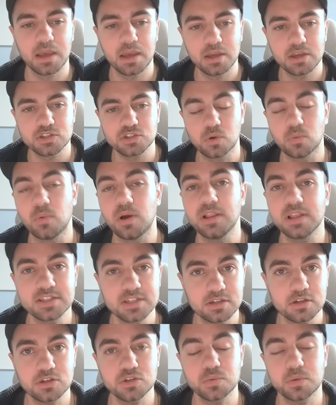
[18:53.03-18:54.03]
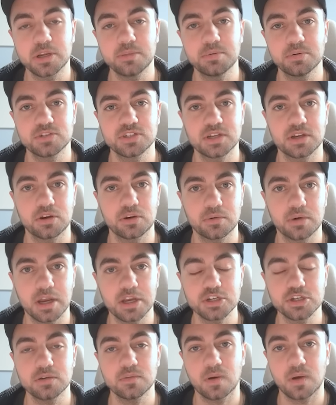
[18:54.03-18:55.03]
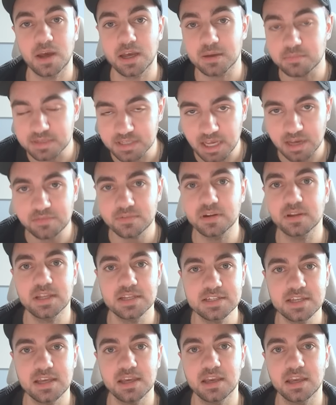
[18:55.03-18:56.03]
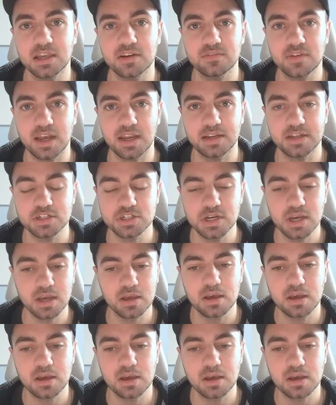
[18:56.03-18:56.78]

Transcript: So while it's in a 20% correction, I am definitely taking advantage,